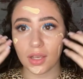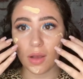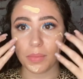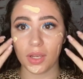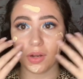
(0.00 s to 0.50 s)

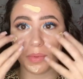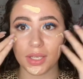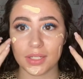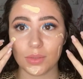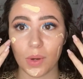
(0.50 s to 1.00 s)
up here
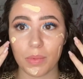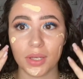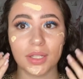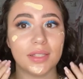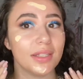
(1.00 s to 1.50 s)
because that's where I put
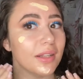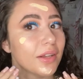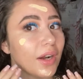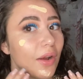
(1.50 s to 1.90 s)
concealer.